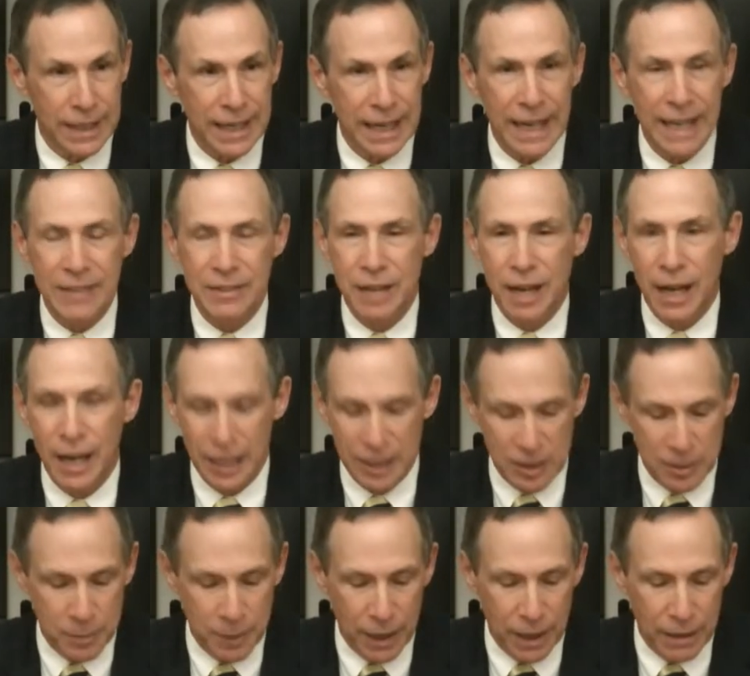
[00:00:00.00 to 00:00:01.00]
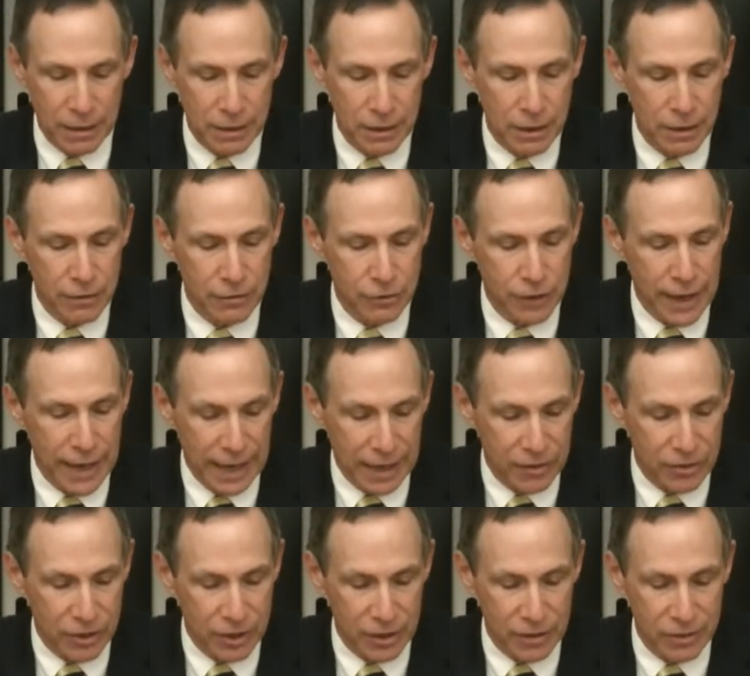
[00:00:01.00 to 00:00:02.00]
is a hotspot for
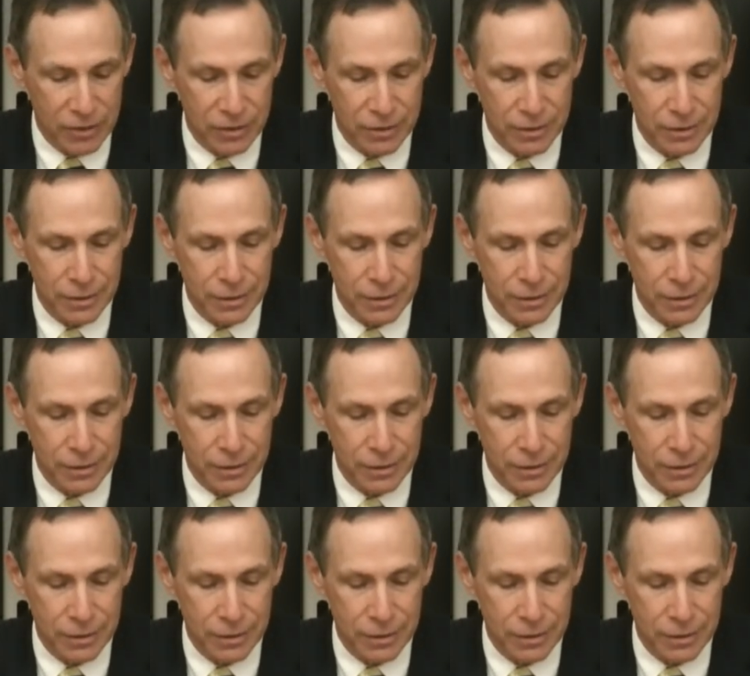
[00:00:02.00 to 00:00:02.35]
accidents.